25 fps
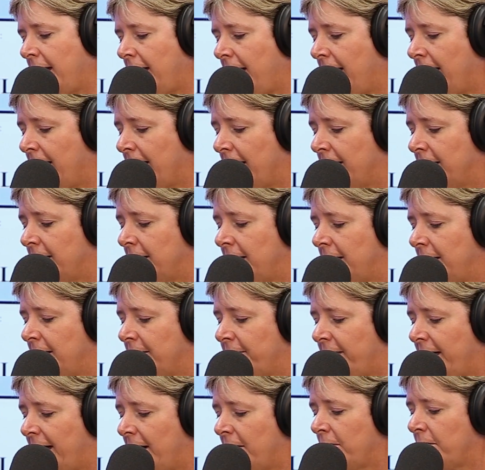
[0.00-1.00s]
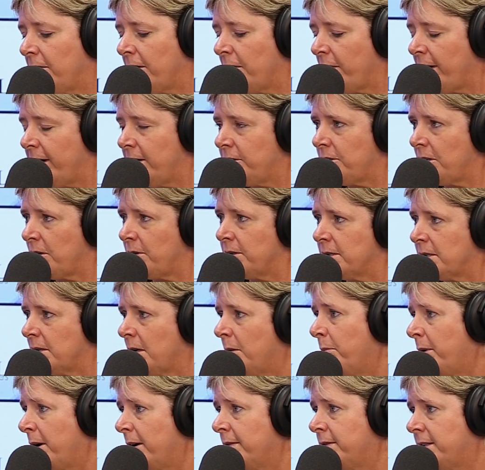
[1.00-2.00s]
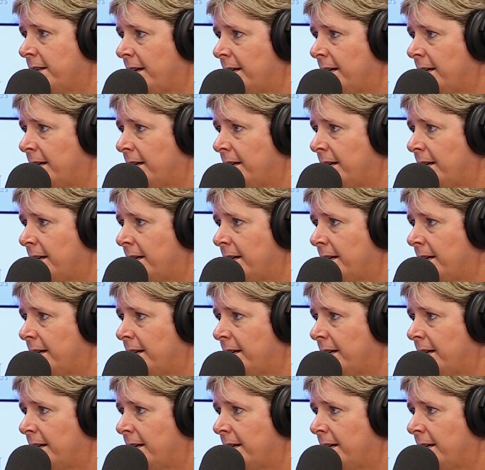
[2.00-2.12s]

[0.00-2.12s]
And if that ratio is above